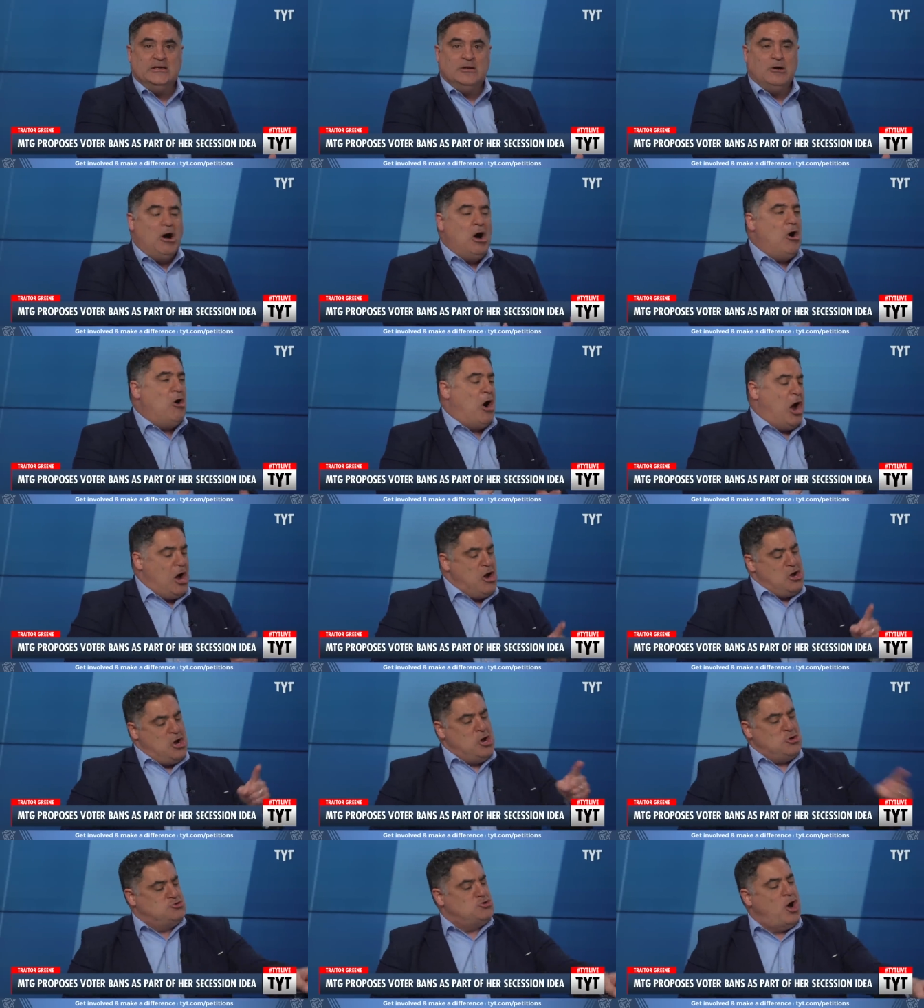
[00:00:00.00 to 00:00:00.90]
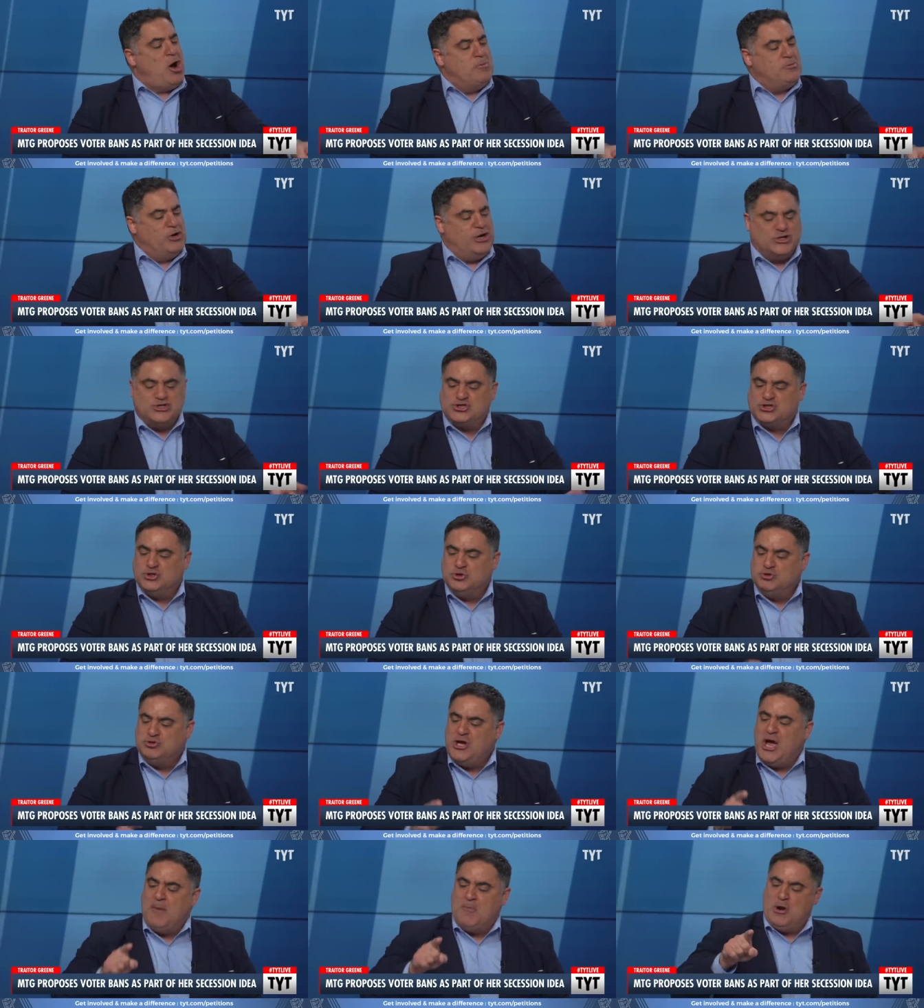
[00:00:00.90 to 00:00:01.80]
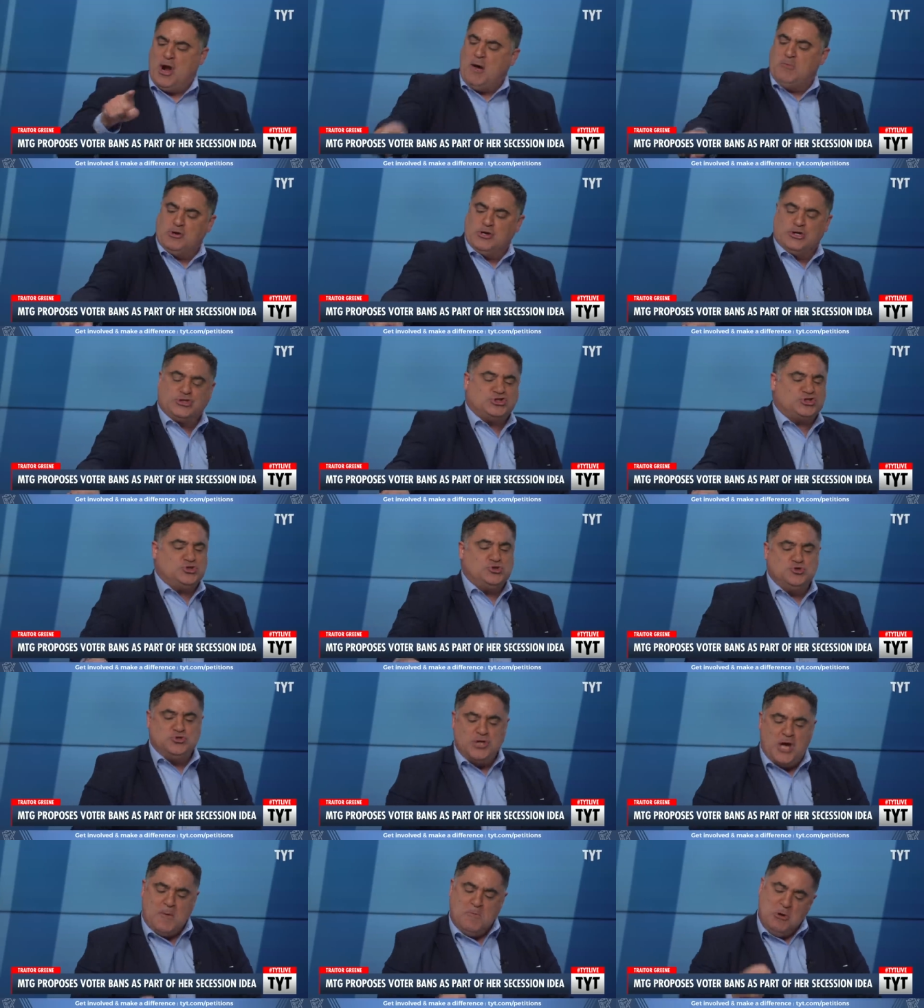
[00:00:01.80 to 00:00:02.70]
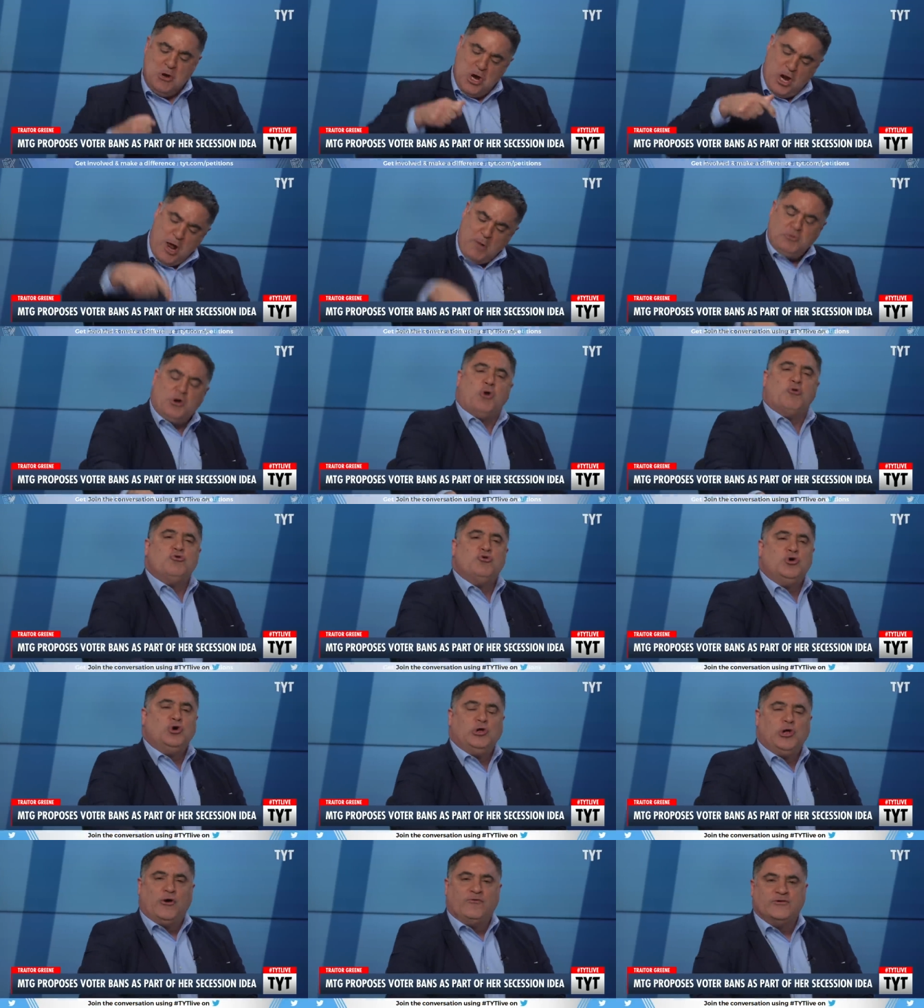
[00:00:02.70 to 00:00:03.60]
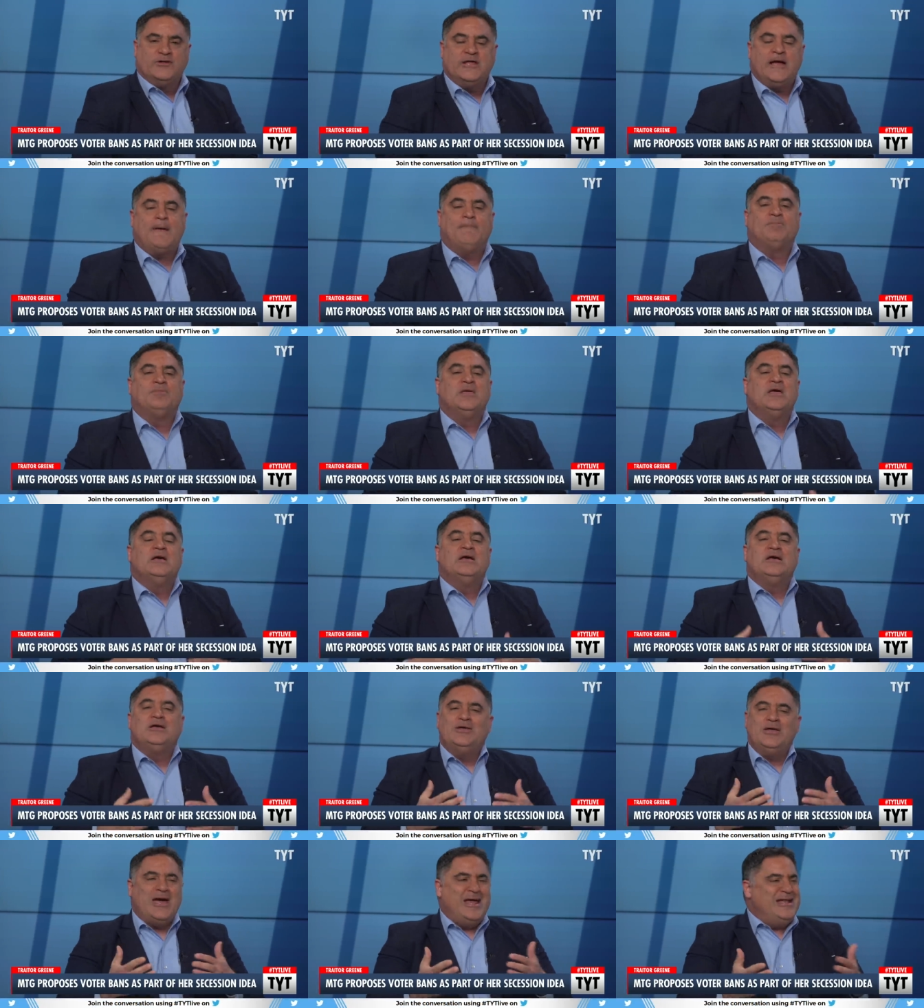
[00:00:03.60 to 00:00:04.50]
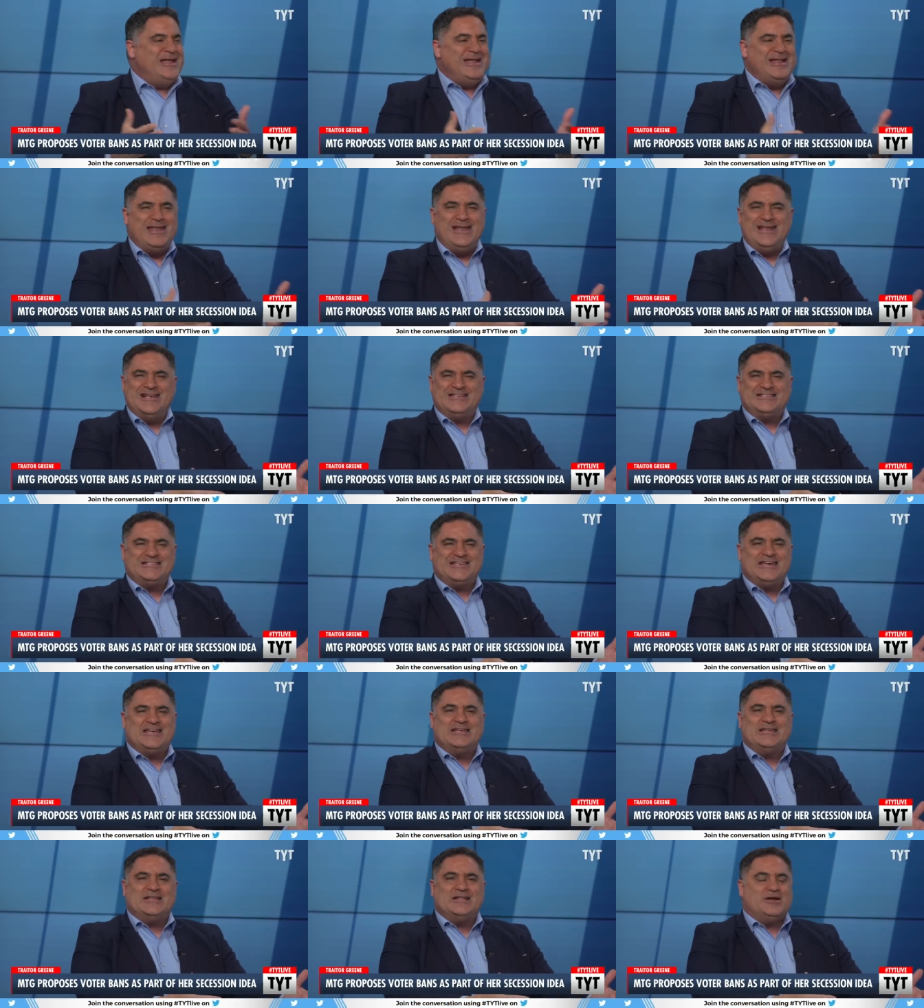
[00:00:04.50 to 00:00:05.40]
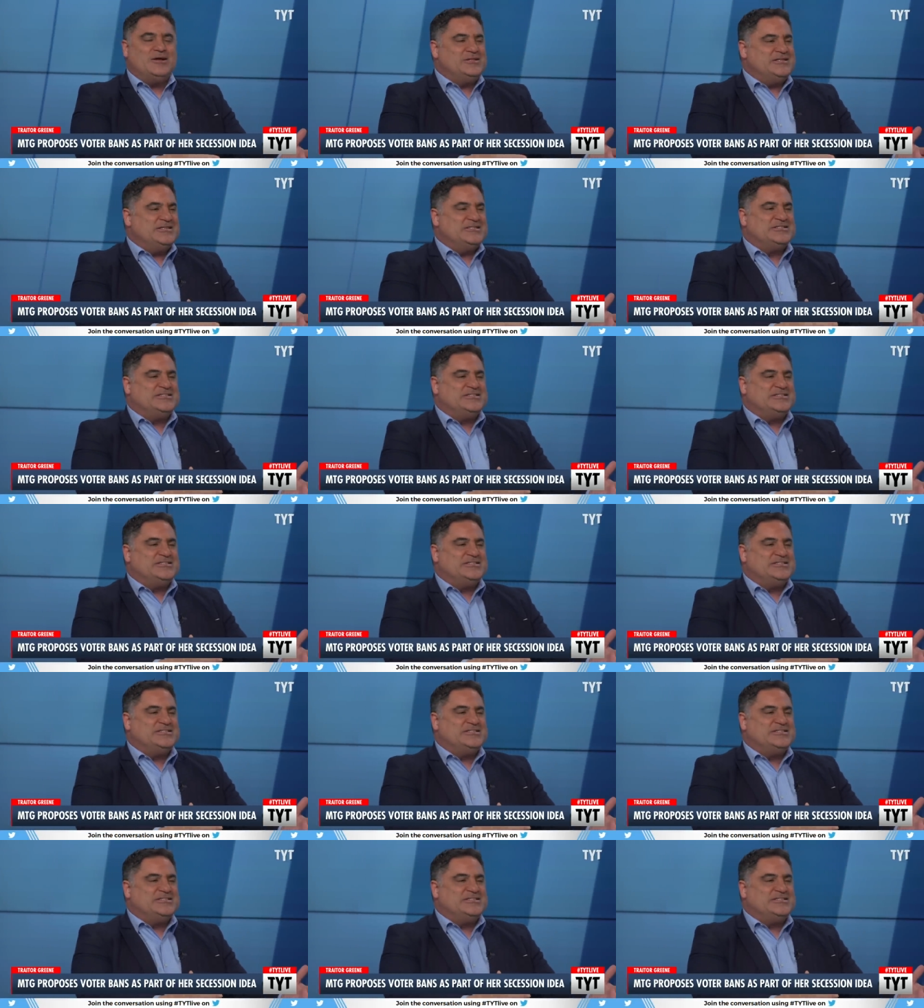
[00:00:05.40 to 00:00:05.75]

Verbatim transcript: Oh, I, am going to exclude them, and I'm going to exclude them, and I'm going to rule over them. Yeah, and then they say these